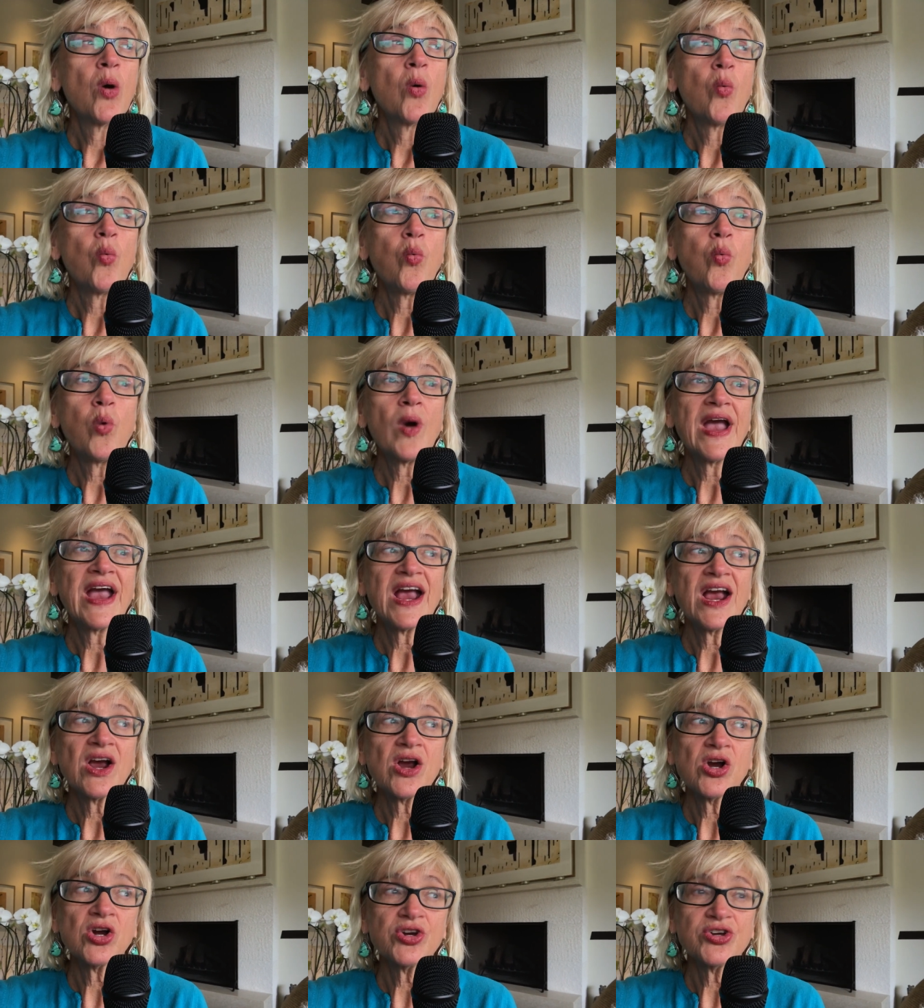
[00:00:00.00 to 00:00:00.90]

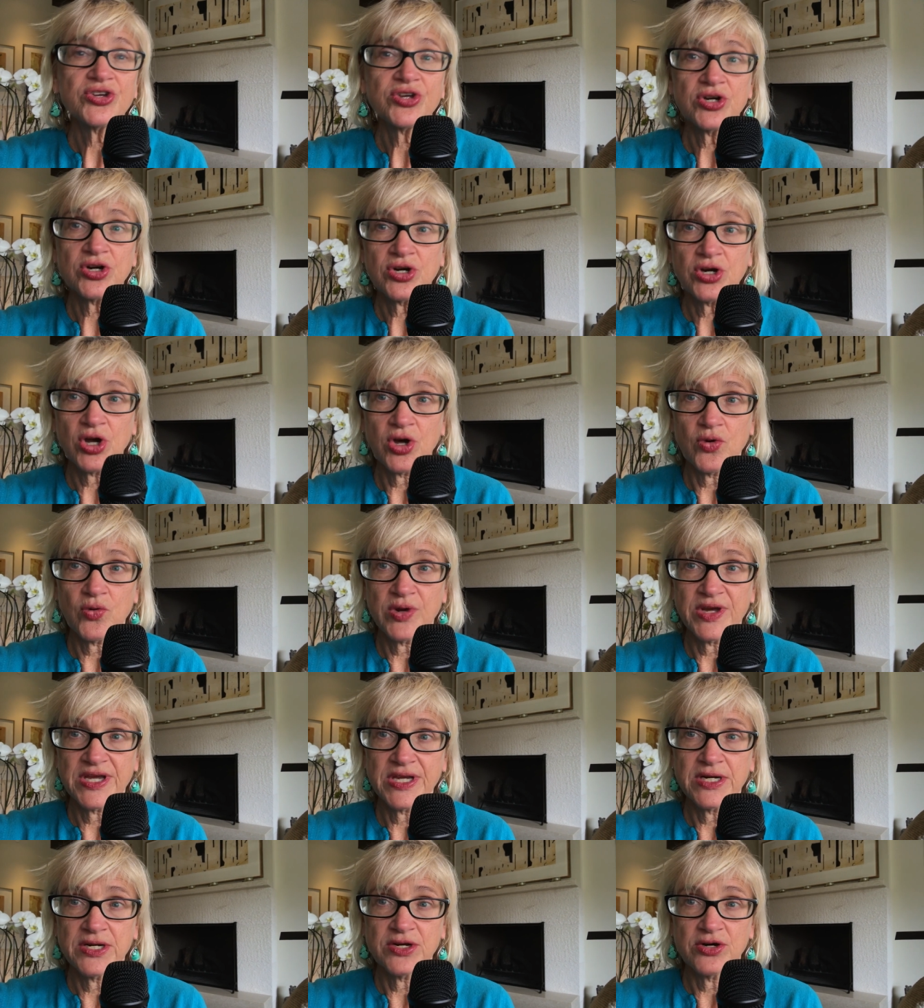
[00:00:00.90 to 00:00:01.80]
where you're
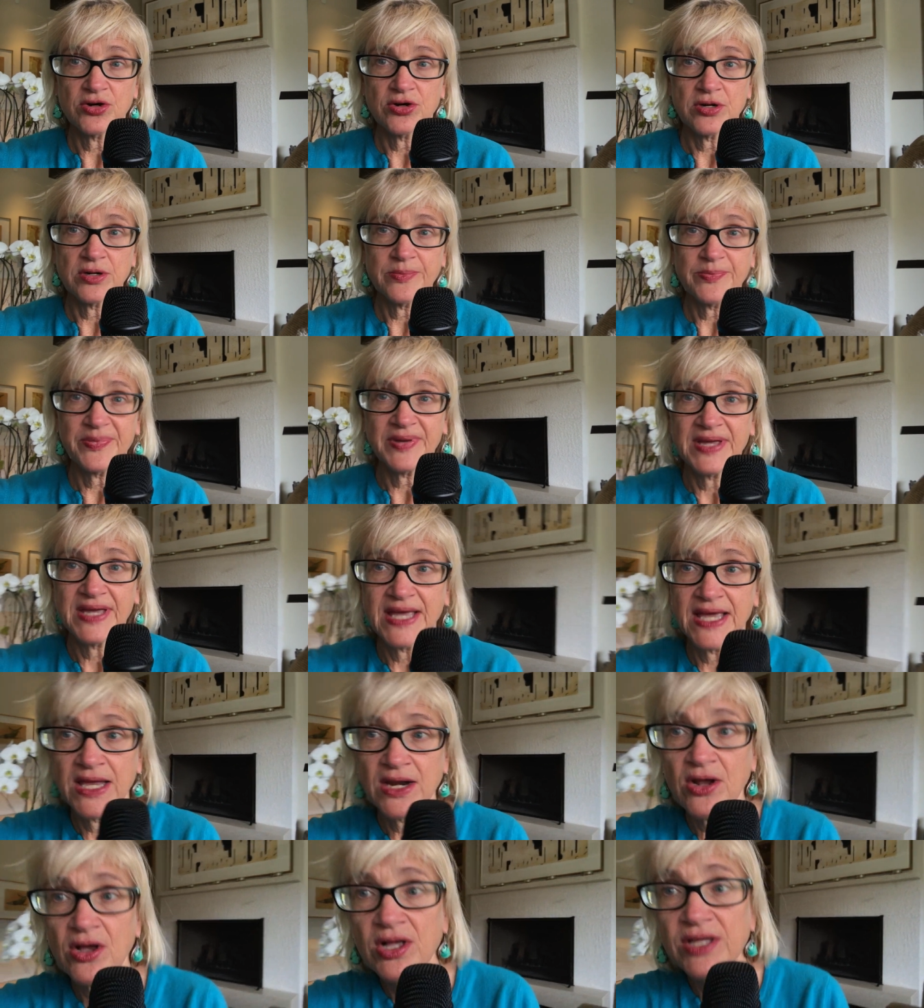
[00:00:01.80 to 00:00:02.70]
going in Europe,
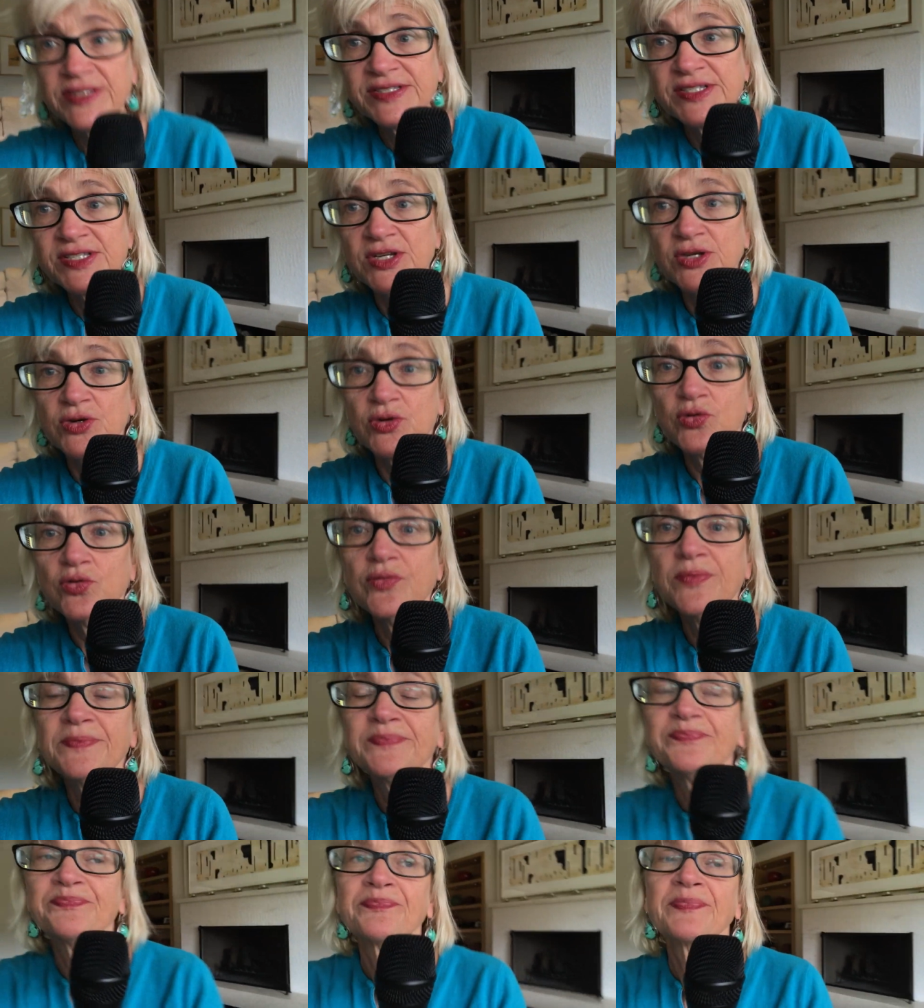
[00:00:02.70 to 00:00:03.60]
and also
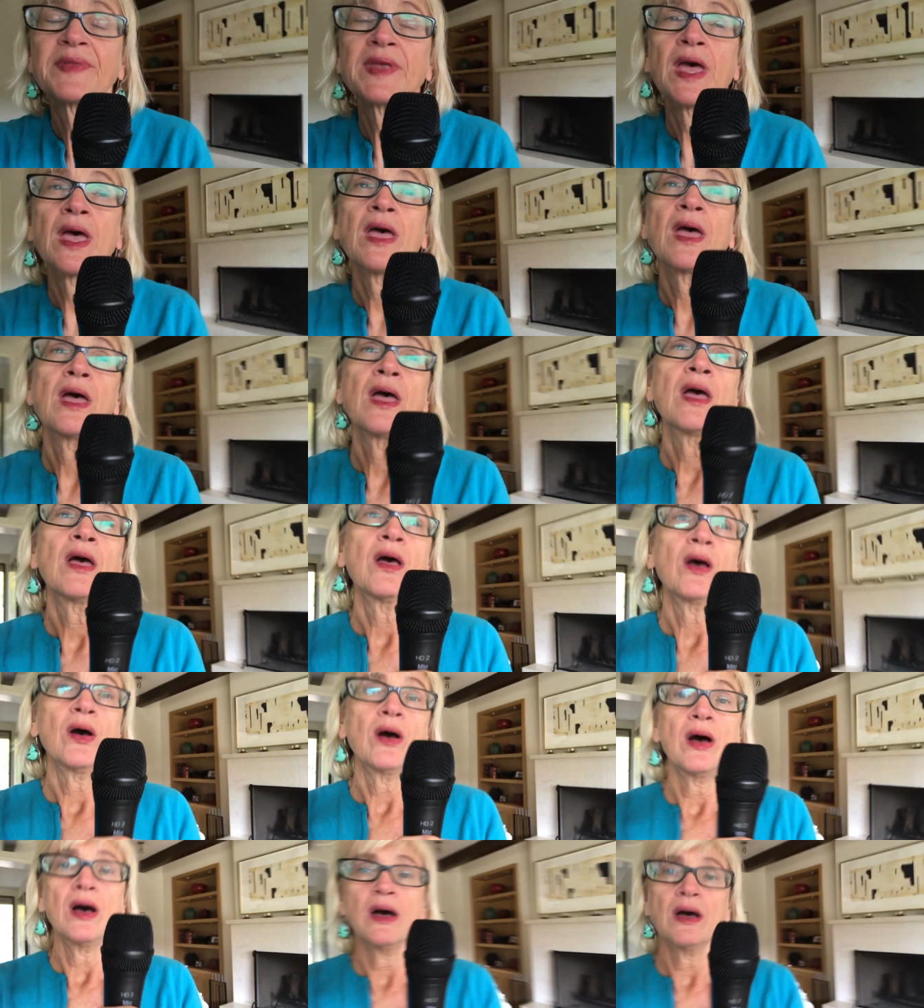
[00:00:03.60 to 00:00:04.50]

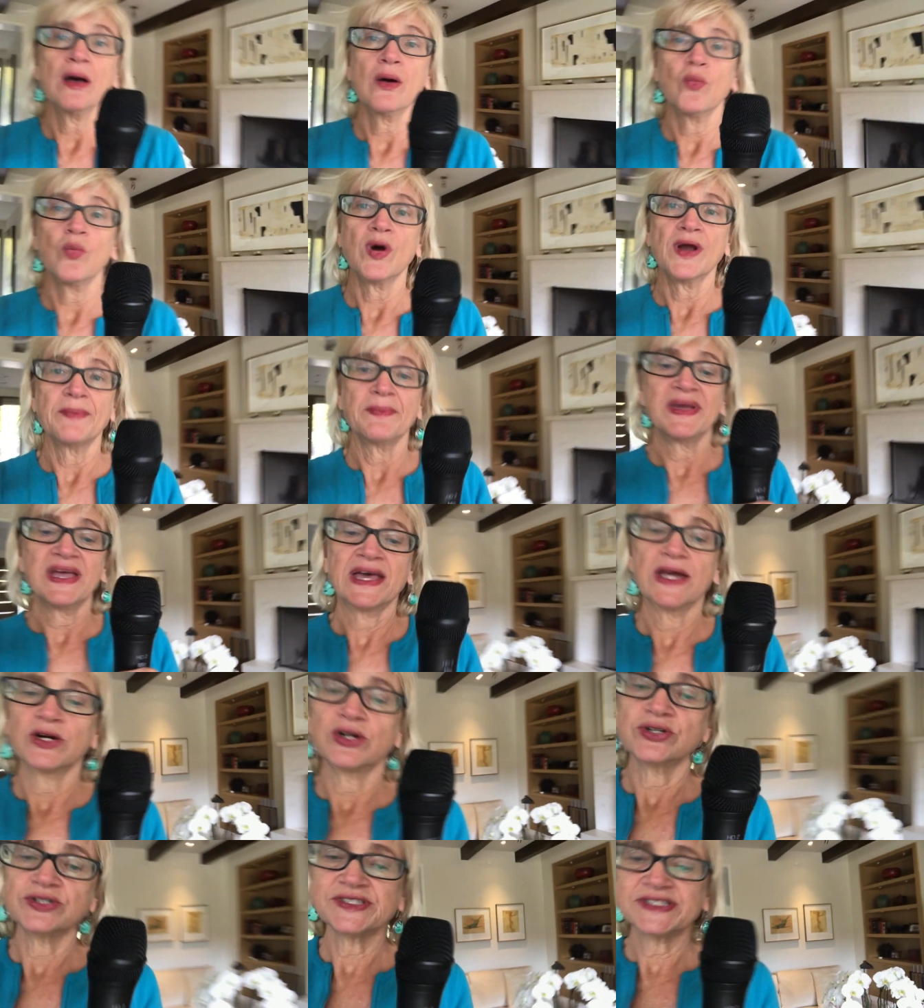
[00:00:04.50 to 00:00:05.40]
what
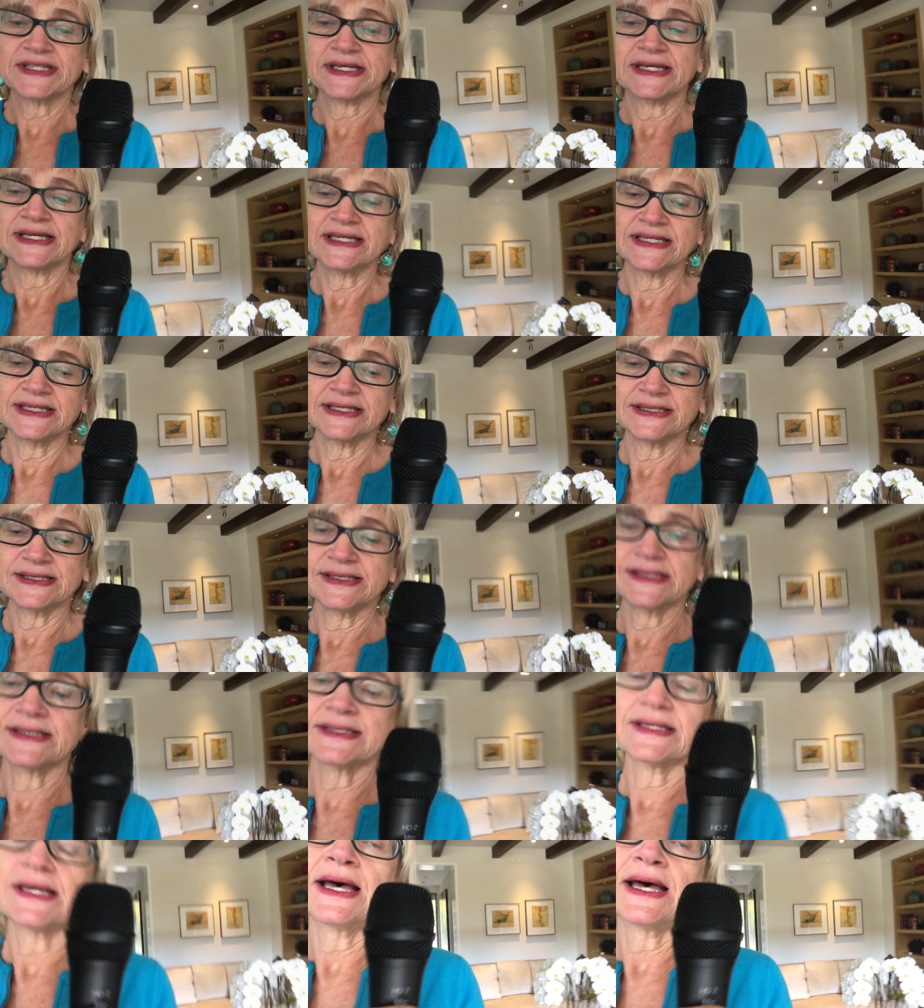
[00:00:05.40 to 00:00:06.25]
matters is